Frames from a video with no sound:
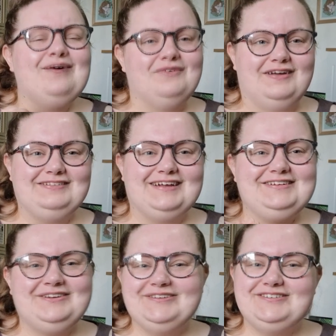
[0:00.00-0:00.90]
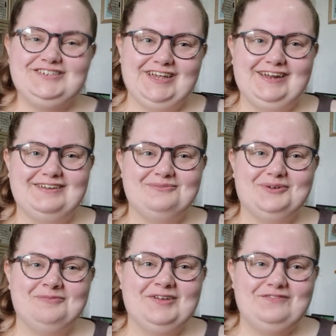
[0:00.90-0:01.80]
I'm very excited because shaded is
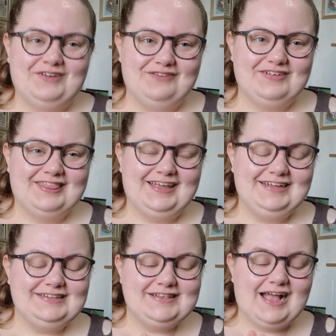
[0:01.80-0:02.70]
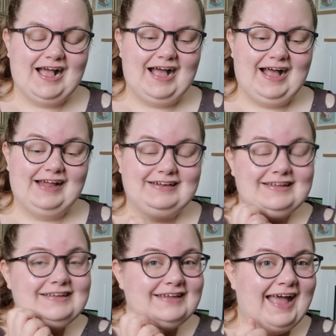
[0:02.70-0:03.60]
one of my favourite things. And
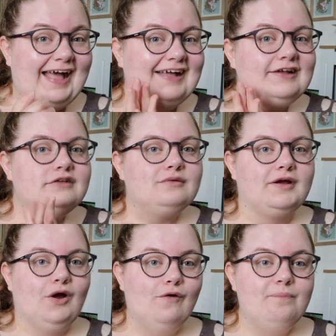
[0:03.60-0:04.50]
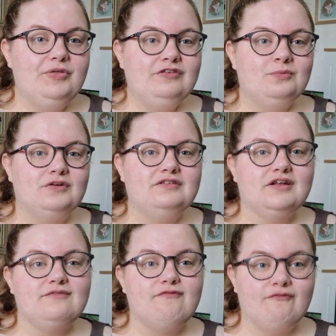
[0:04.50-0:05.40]
yeah, so I hope this was
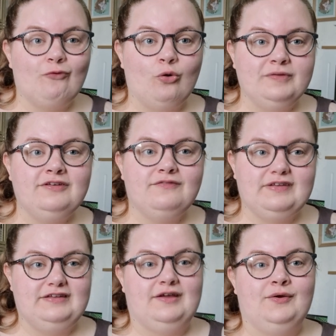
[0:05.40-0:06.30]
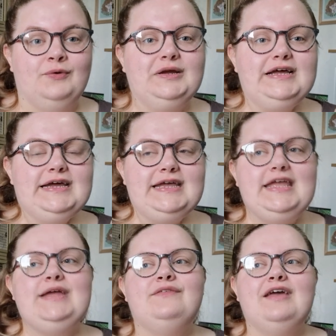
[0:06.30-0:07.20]
an informative video.
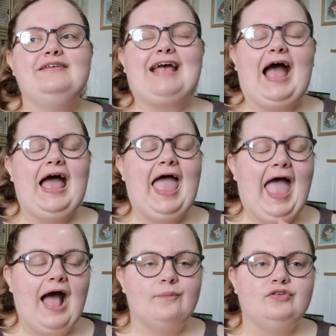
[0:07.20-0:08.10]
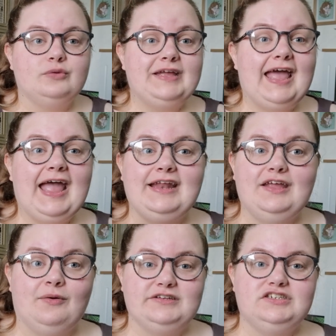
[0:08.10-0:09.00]
If there is absolutely any
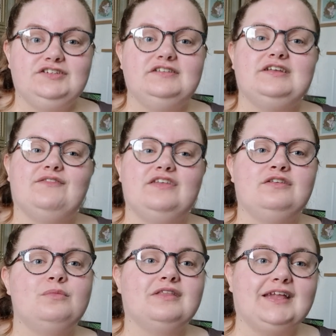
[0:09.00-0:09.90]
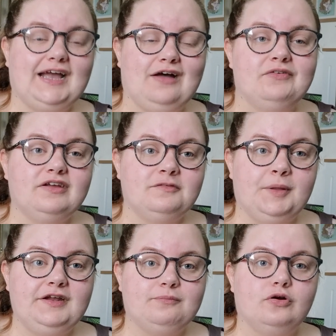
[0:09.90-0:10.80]
questions. If there's something that I haven't
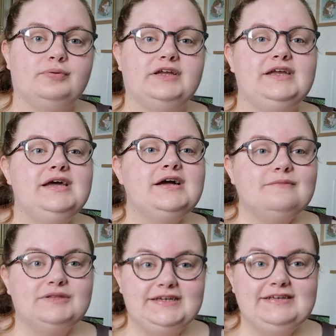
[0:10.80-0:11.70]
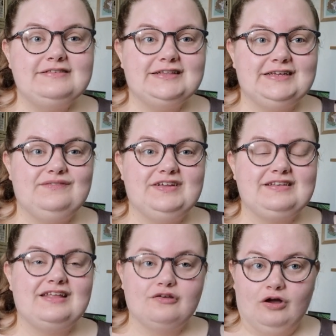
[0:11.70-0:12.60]
explained properly, please leave it
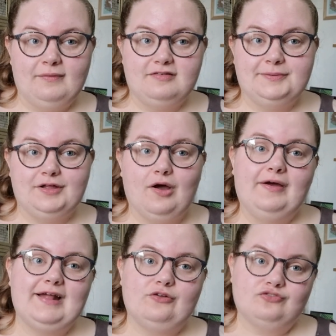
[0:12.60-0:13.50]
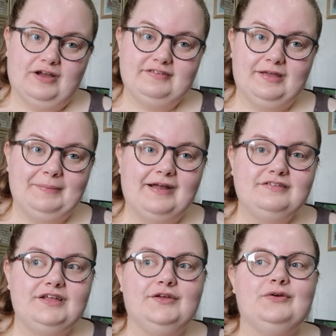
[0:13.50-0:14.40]
in the comments below and I'll try to get back
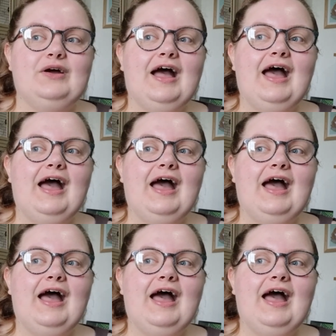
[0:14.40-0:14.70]
to you.